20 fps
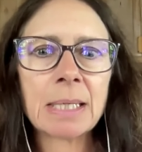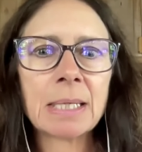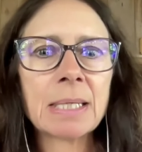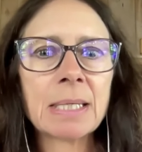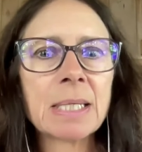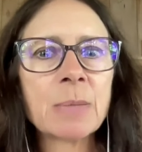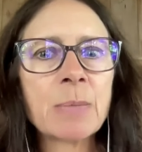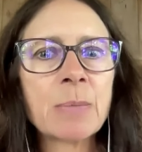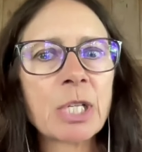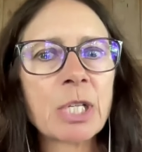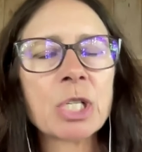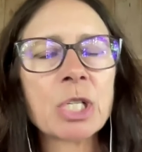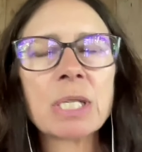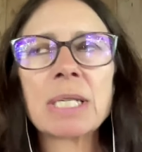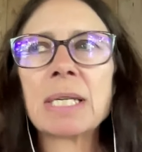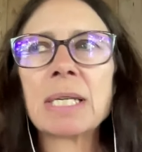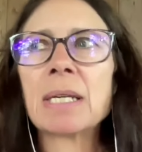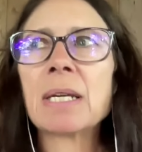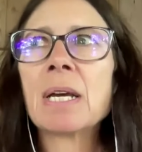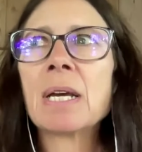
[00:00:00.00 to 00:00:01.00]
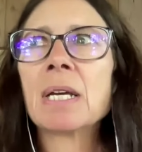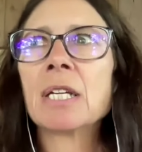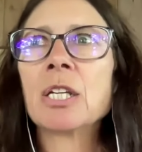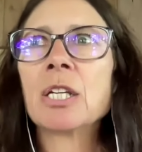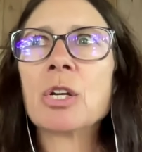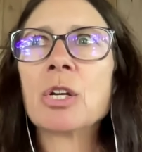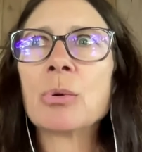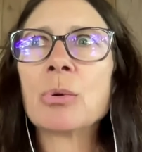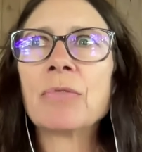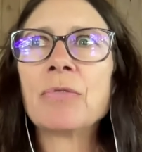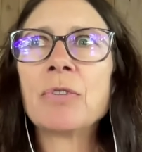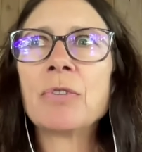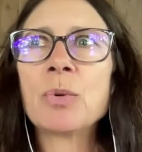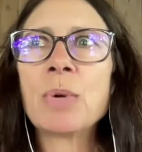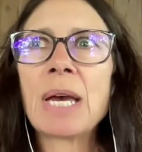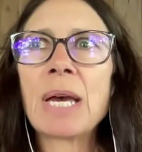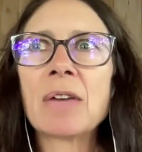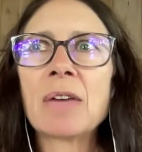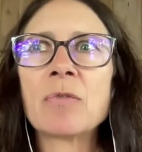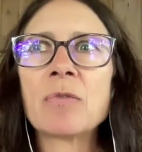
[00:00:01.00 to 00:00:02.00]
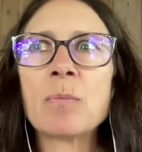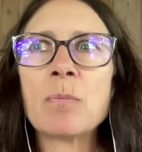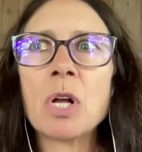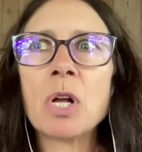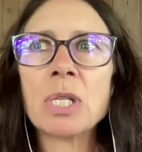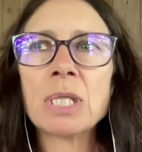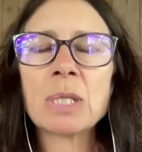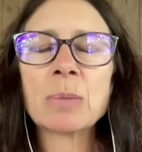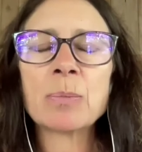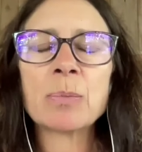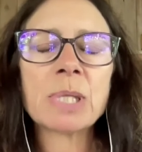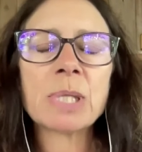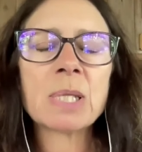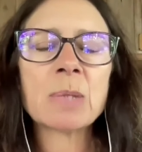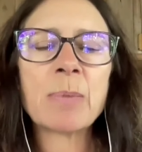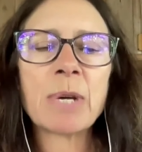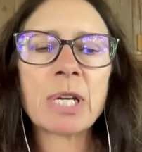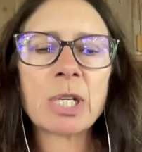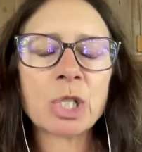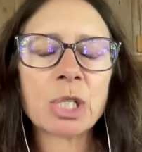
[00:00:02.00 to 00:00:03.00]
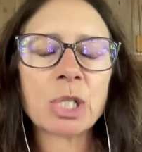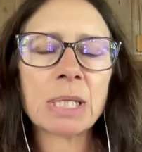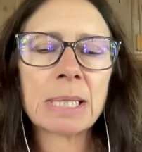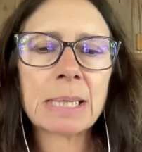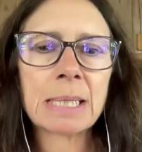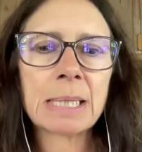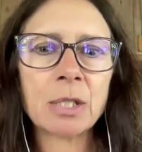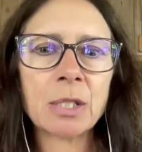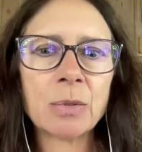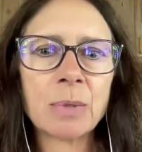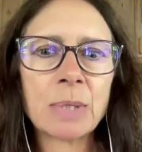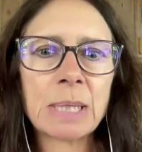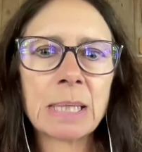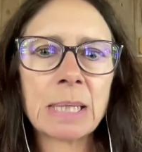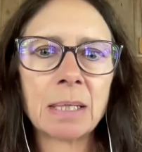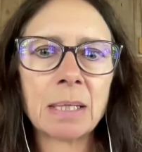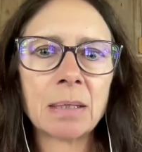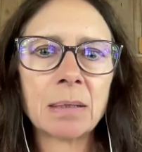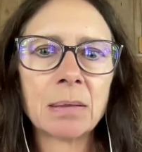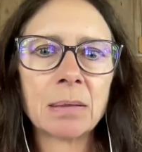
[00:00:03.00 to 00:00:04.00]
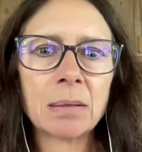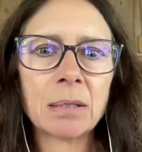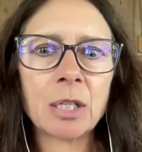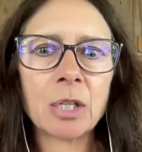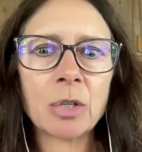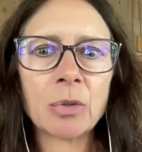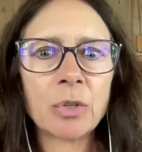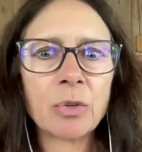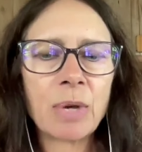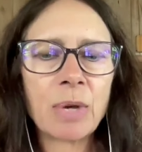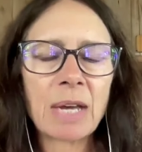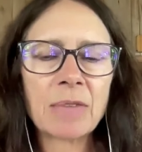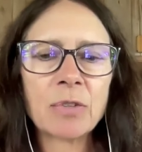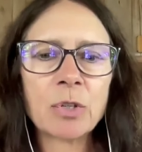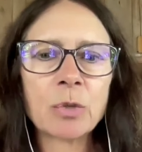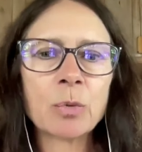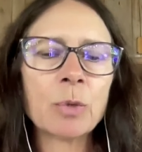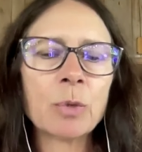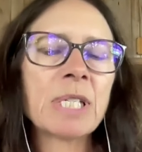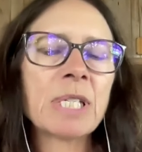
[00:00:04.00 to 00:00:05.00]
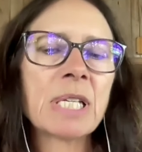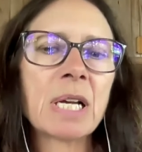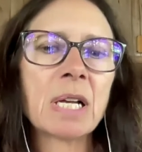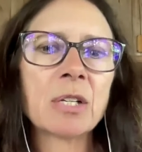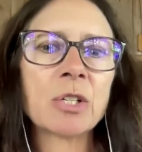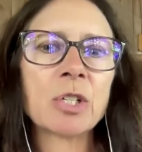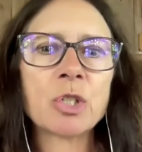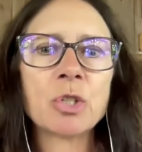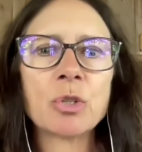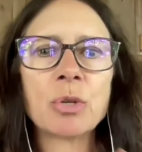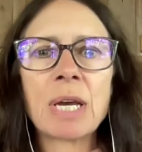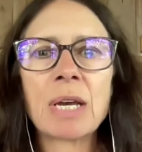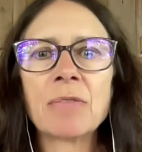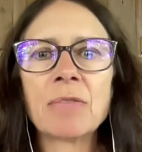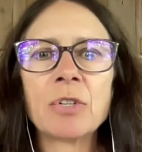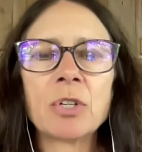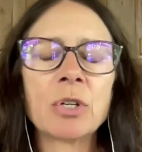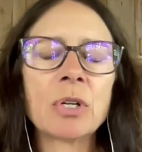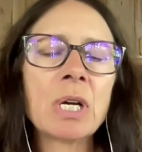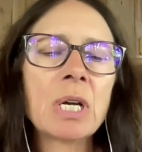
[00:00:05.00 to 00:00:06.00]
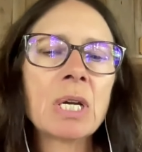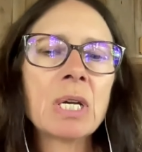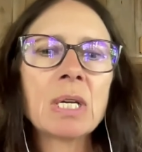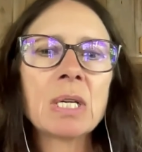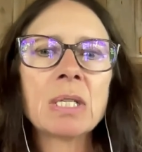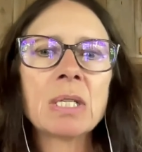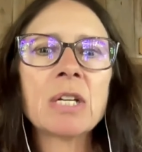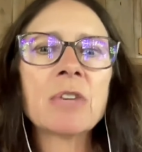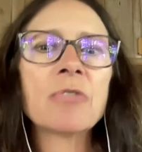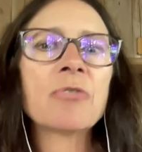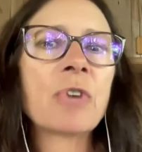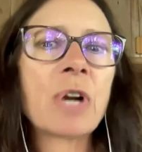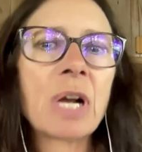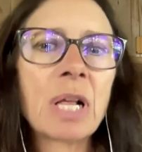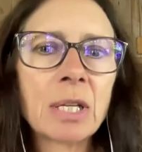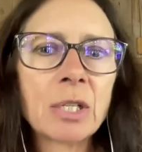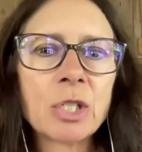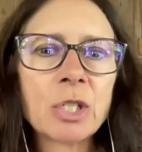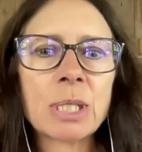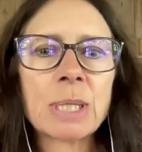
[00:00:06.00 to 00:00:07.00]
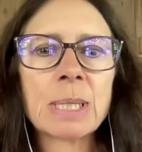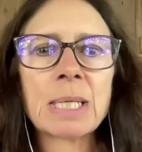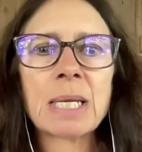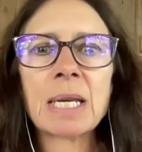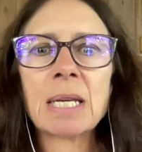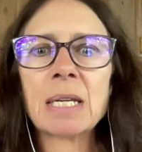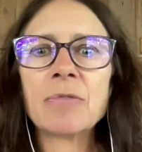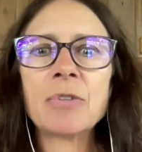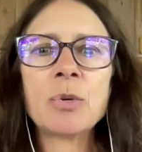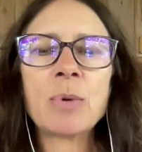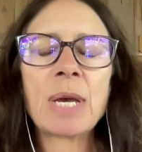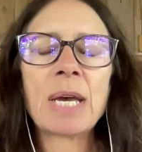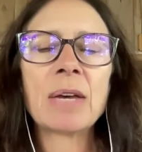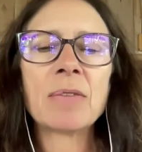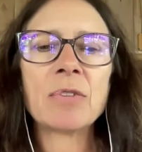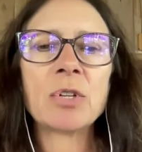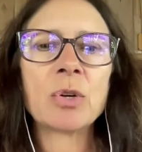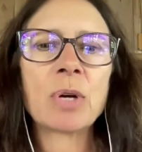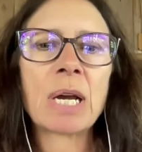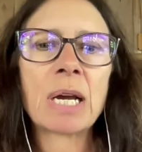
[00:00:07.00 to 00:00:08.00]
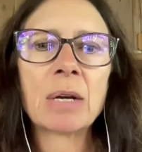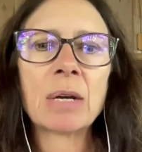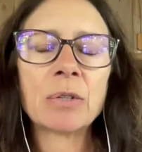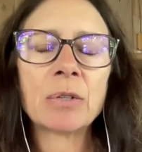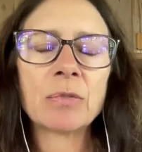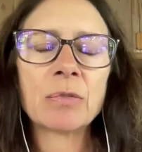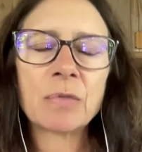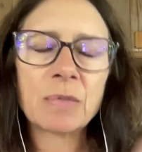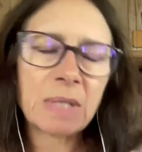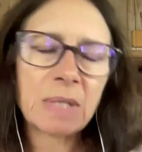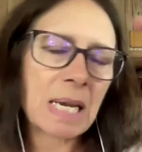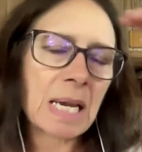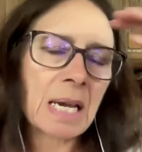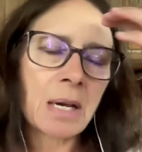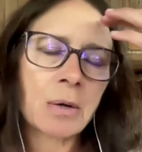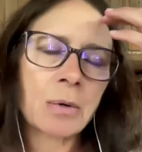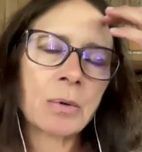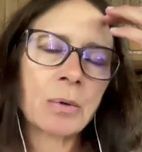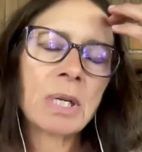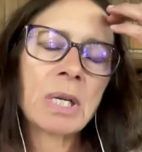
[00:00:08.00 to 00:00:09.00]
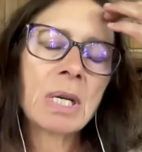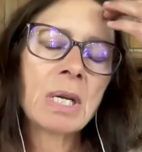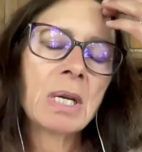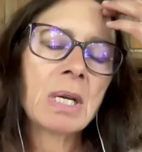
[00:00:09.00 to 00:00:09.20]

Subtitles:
And especially, if you have multiple specialists that you see, you have your rheumatologist, you have your nephrologist, and if you have your out of town